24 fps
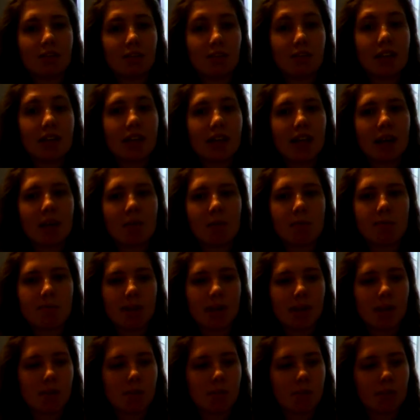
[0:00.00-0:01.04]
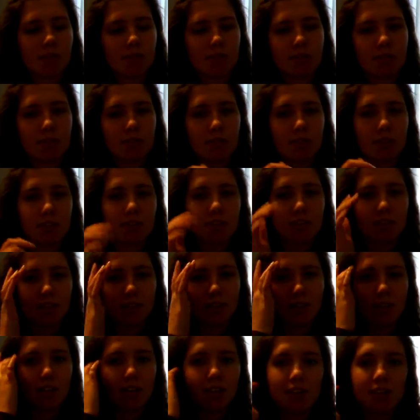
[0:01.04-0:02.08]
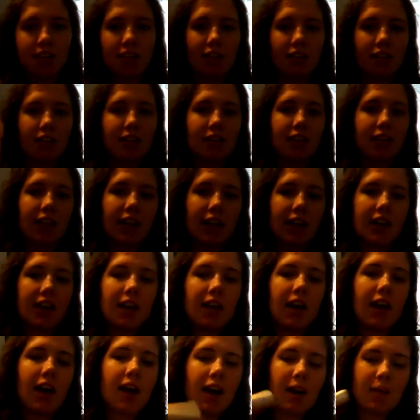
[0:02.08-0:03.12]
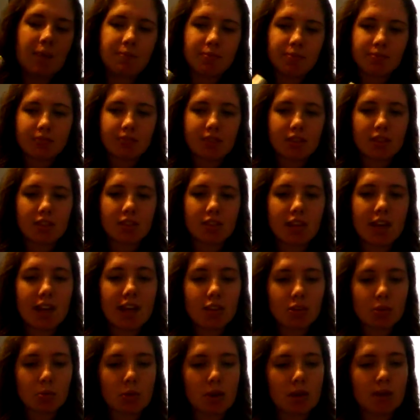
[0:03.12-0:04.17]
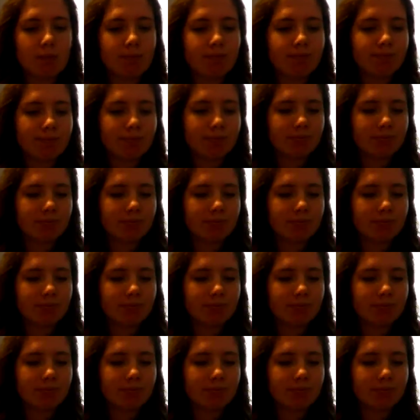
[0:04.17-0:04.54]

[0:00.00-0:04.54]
really kept my makeup on for the rest of the night. The next one,